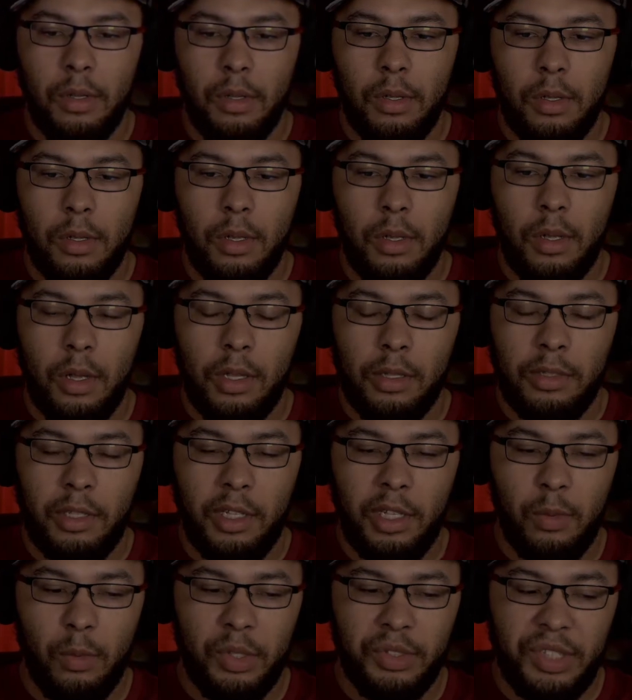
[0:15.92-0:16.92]
I think it
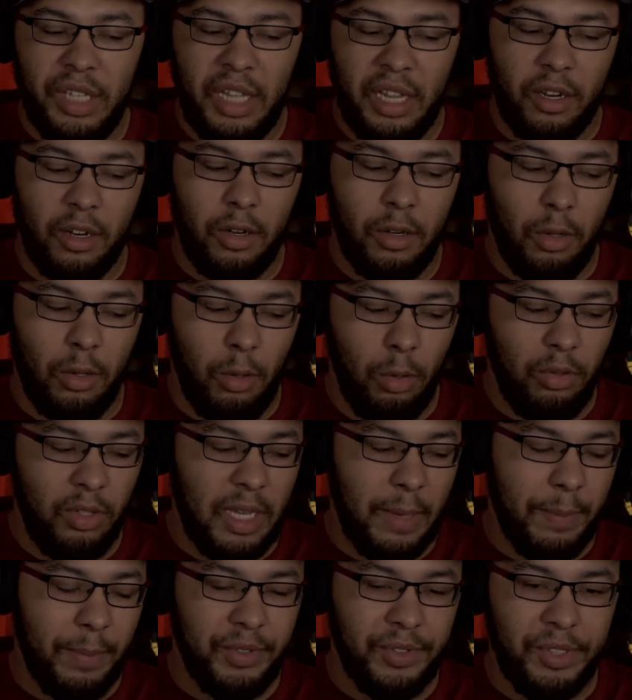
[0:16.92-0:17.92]
was that cult
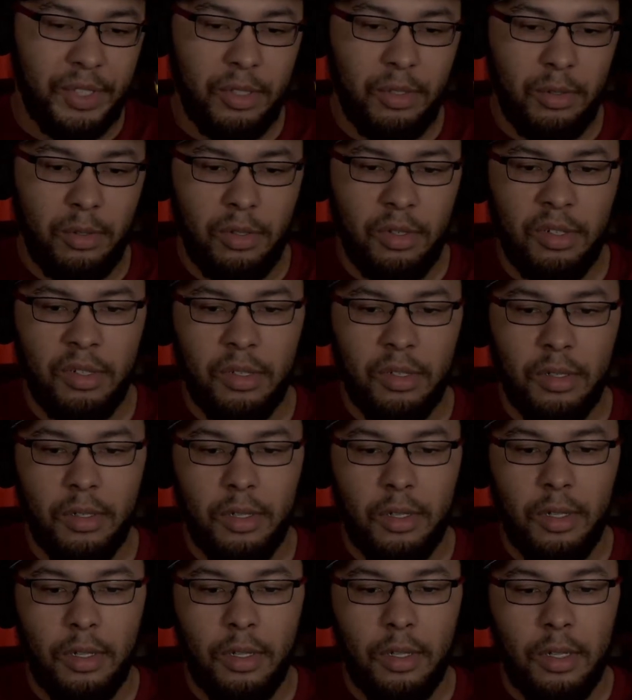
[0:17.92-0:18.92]
episode.
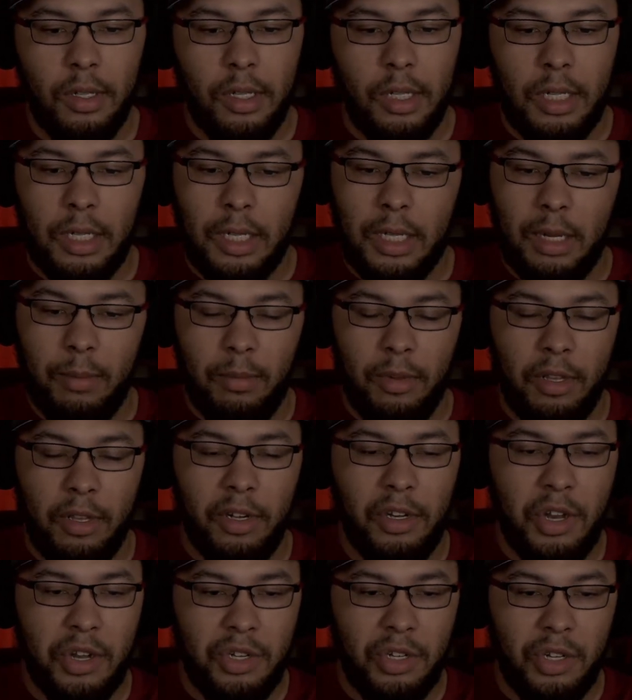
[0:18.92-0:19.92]
I'm literally
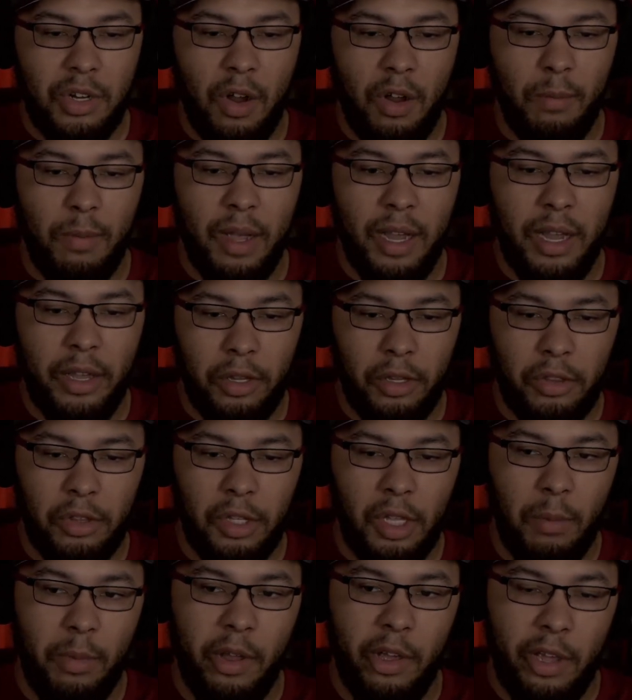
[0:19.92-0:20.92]
just going by the
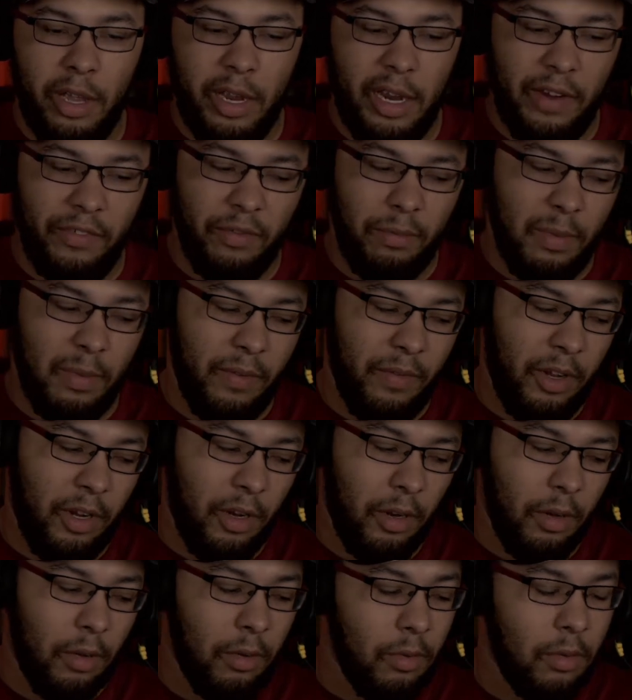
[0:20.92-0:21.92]
thumbnail I have for my
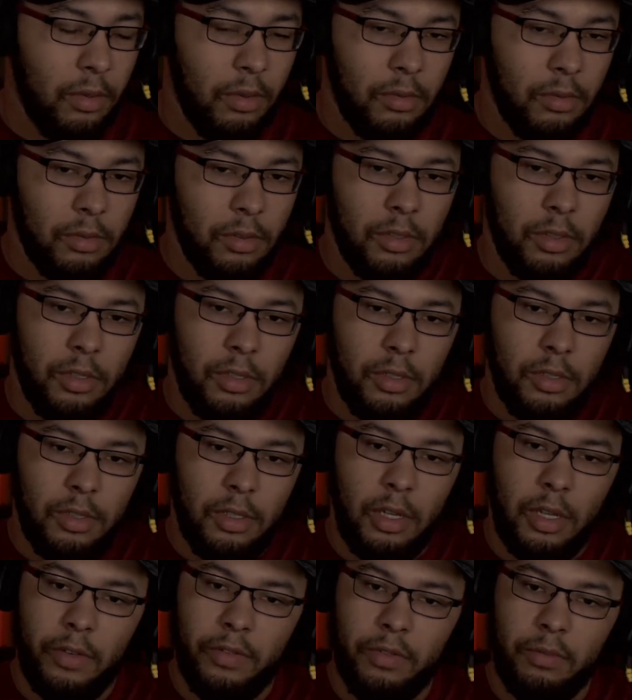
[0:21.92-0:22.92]
video,
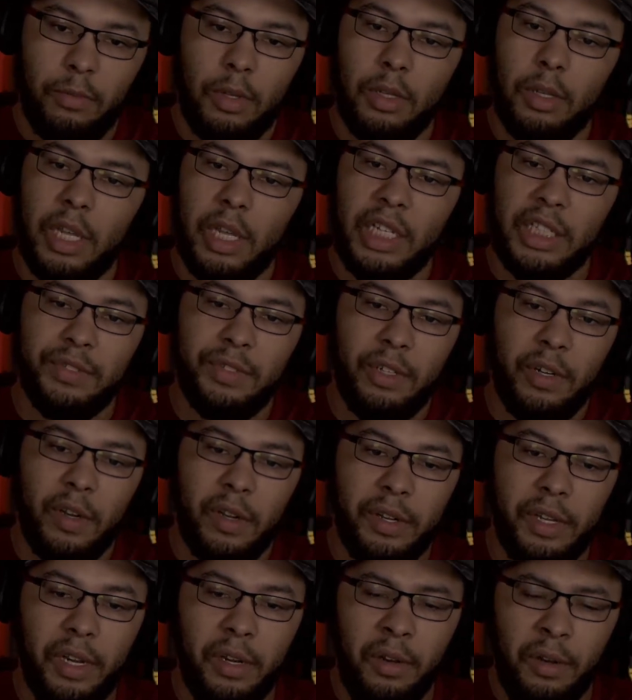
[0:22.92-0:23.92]
uh, from the last video I
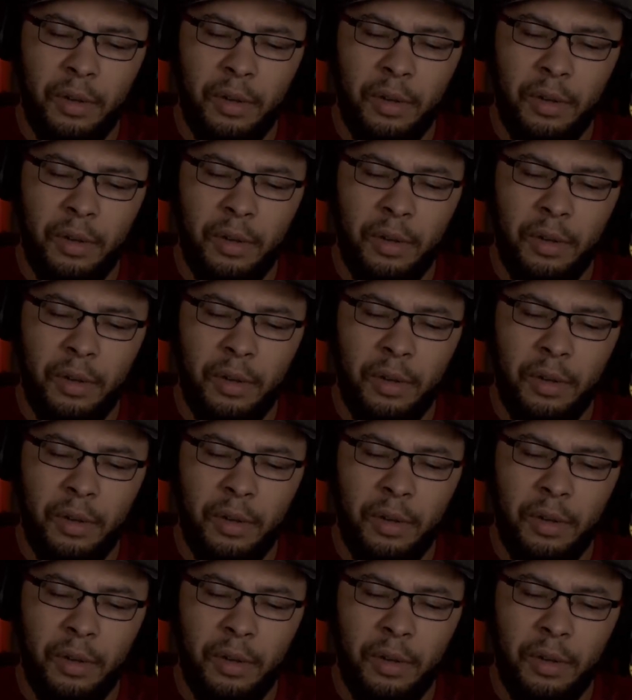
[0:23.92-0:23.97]
did.